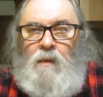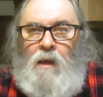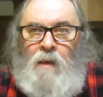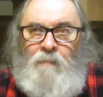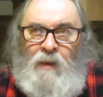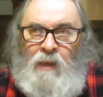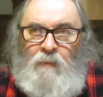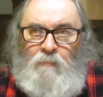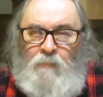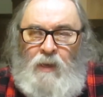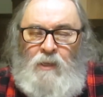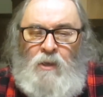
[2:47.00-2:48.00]
on uh, my
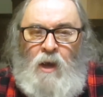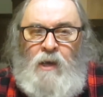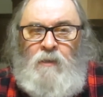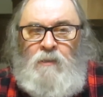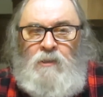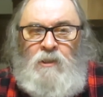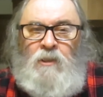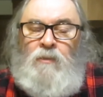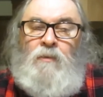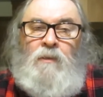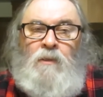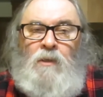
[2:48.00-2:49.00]
my daughter's
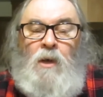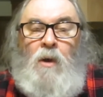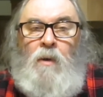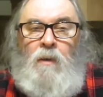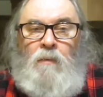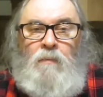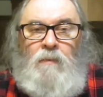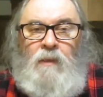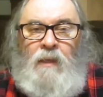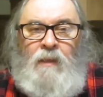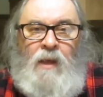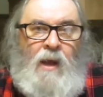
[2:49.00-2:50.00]
children, Noah,
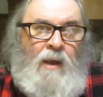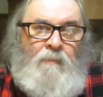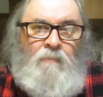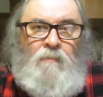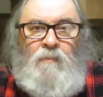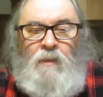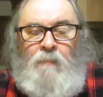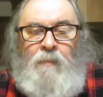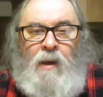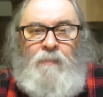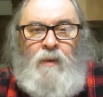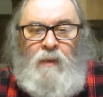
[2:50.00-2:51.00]
and I'm the
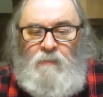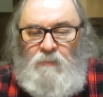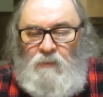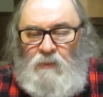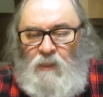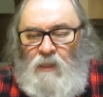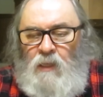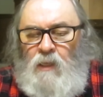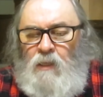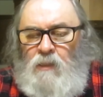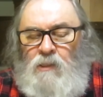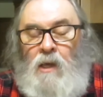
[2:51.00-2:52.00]
papa.
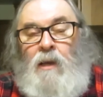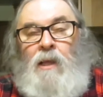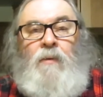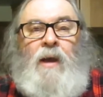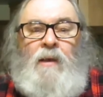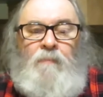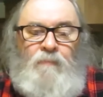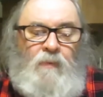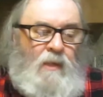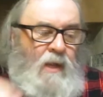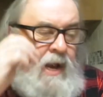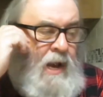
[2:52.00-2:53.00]
So anyway,
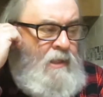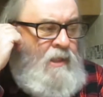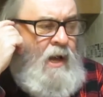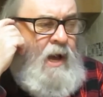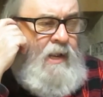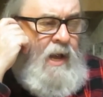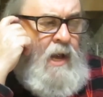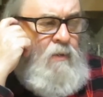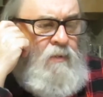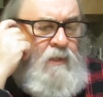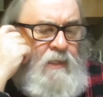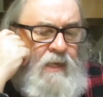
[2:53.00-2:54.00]
I thought I
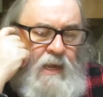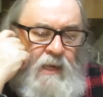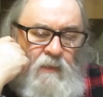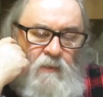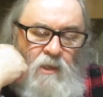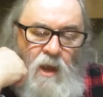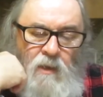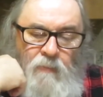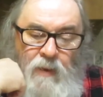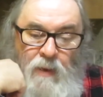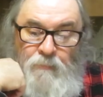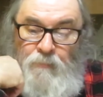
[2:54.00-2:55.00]
would uh, talk
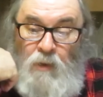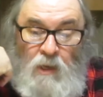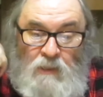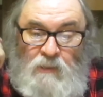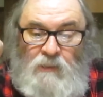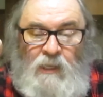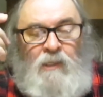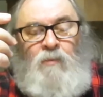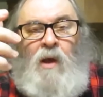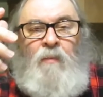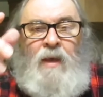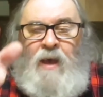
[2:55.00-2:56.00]
about books. That's
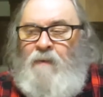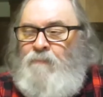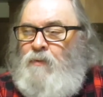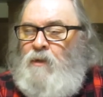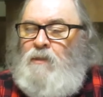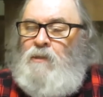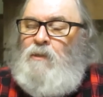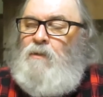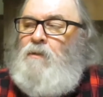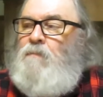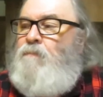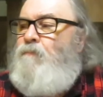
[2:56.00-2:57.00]
why we have
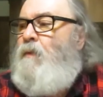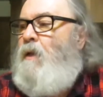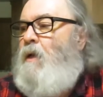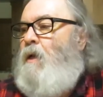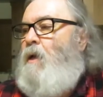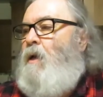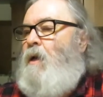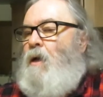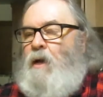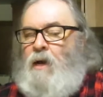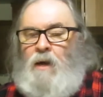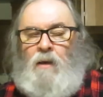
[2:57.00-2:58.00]
BookTube.
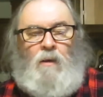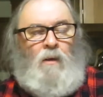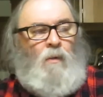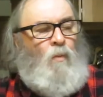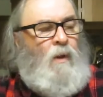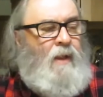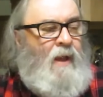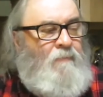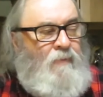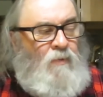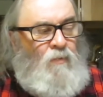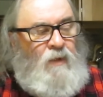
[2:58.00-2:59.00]
Uh, what
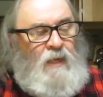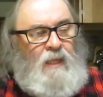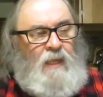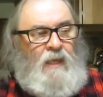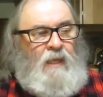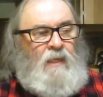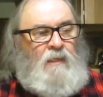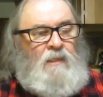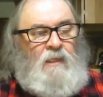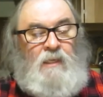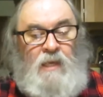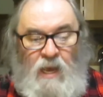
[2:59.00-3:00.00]
I've been reading
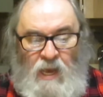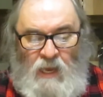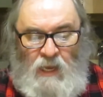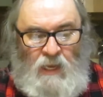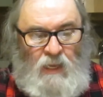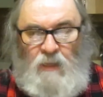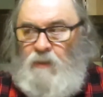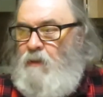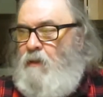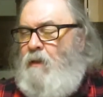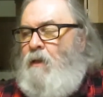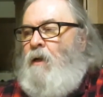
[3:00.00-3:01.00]
today,
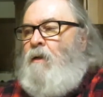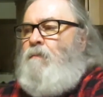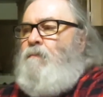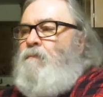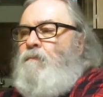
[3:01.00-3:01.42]
uh,